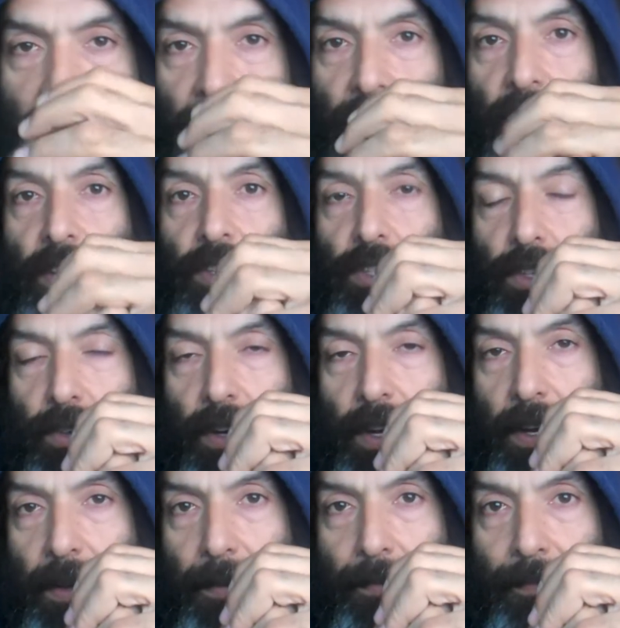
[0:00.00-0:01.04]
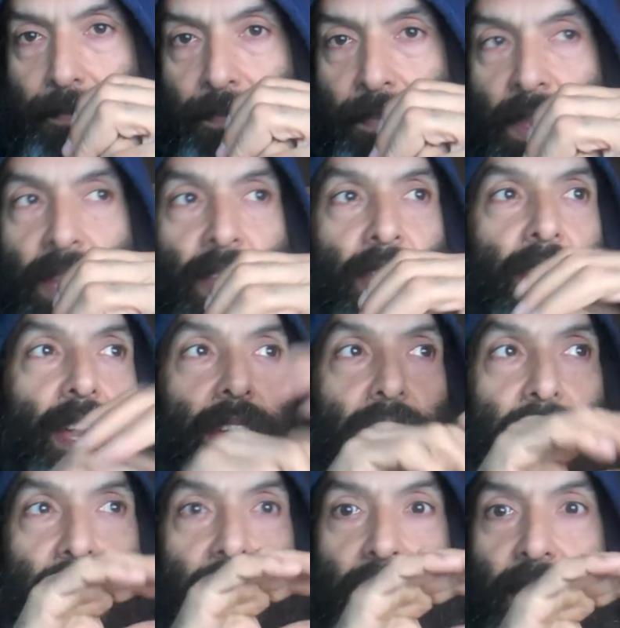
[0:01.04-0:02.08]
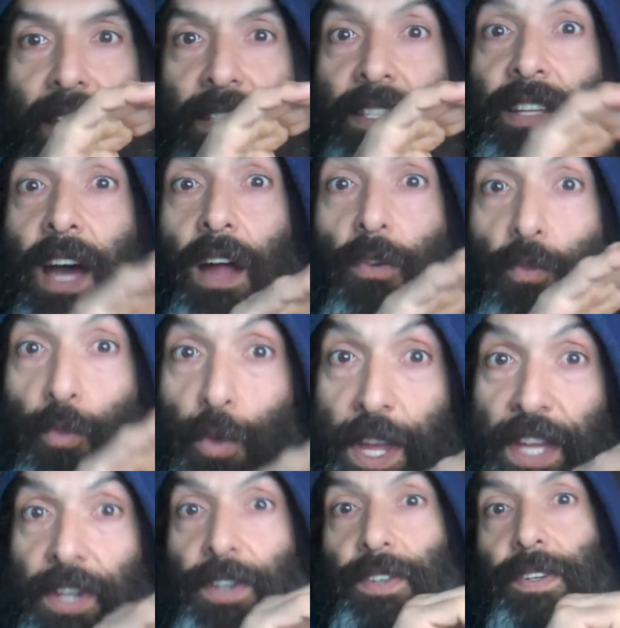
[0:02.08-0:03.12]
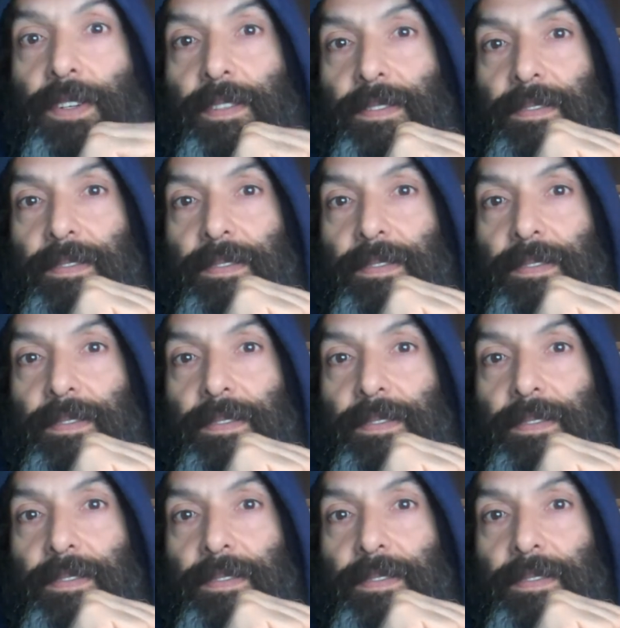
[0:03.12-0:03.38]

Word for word: of Yeshua, it's not real.